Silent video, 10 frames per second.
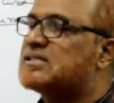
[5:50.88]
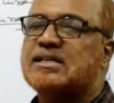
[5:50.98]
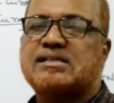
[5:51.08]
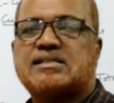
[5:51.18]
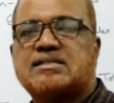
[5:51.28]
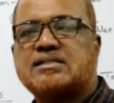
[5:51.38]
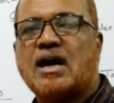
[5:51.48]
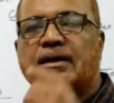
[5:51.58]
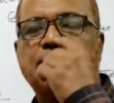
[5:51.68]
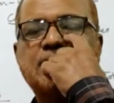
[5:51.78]
six
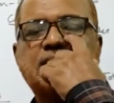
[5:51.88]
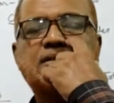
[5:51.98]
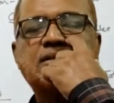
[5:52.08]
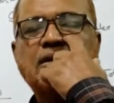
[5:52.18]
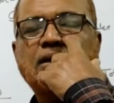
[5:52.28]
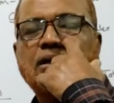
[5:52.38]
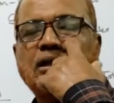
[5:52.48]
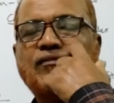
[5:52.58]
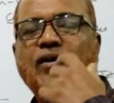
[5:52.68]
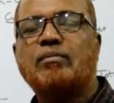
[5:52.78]
times.
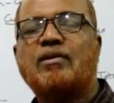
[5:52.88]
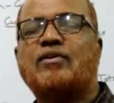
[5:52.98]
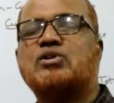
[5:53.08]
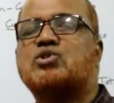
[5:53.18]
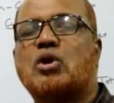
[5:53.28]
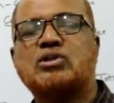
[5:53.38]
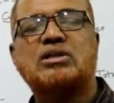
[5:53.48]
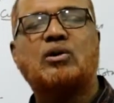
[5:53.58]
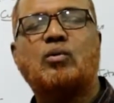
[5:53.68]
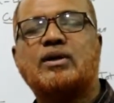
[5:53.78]
The formula for stock
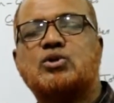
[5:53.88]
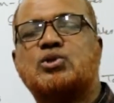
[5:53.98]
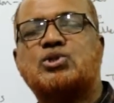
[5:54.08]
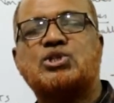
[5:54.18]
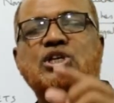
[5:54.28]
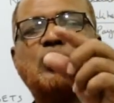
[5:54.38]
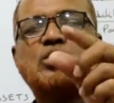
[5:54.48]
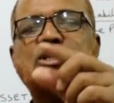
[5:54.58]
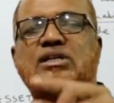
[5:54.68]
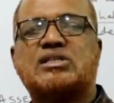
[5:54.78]
turnover ratio,
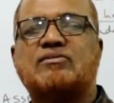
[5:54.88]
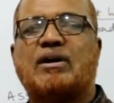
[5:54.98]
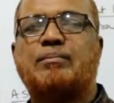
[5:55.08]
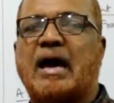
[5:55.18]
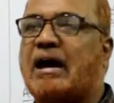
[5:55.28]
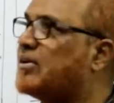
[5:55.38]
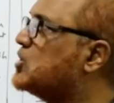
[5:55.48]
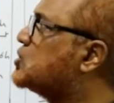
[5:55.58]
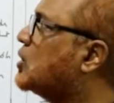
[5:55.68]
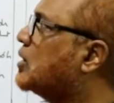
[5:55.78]
COGS divided by
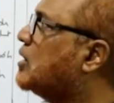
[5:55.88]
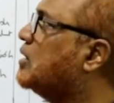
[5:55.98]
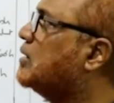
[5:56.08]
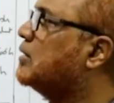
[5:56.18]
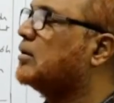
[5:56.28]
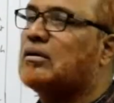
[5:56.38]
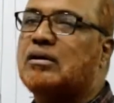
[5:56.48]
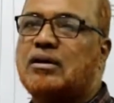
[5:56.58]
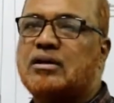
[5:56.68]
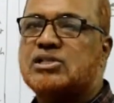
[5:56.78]
average stock.
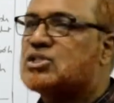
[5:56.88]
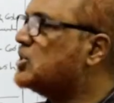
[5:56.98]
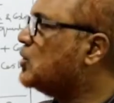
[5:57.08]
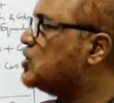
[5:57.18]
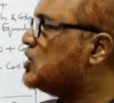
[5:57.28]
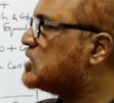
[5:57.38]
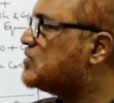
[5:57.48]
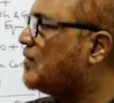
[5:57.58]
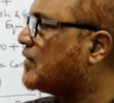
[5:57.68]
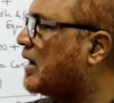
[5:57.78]

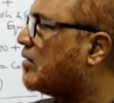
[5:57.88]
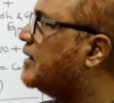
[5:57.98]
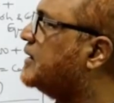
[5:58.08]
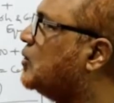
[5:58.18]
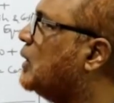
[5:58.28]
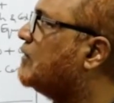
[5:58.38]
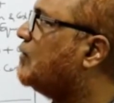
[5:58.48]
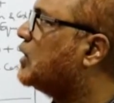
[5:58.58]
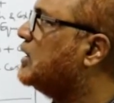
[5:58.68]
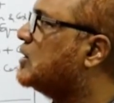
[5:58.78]
COGS we have calculated
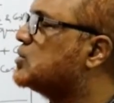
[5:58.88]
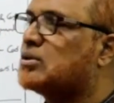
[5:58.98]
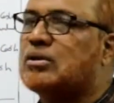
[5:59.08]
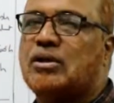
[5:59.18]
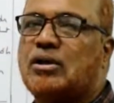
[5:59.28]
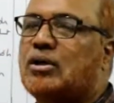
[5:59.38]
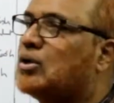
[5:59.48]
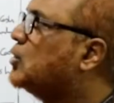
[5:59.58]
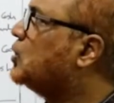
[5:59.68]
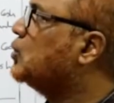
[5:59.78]
2,40,000.
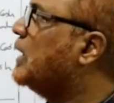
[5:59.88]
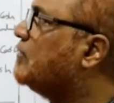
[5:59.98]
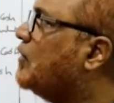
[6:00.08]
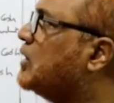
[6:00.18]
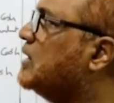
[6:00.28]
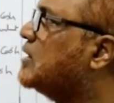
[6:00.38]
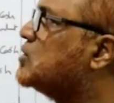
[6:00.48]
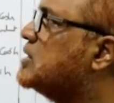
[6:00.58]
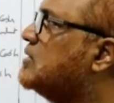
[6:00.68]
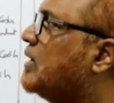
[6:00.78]
So
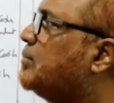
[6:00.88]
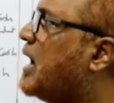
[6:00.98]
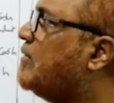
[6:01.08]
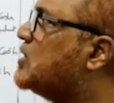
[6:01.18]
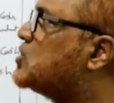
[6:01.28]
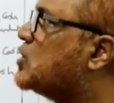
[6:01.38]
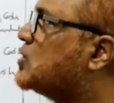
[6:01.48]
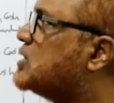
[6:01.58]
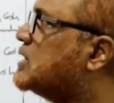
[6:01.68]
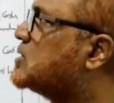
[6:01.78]
2,40,000 divided by average
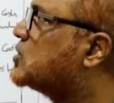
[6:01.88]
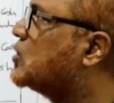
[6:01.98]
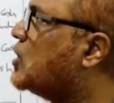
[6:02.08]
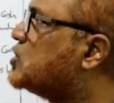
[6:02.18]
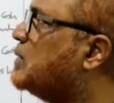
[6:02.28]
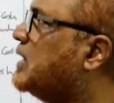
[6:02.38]
stock 6, cross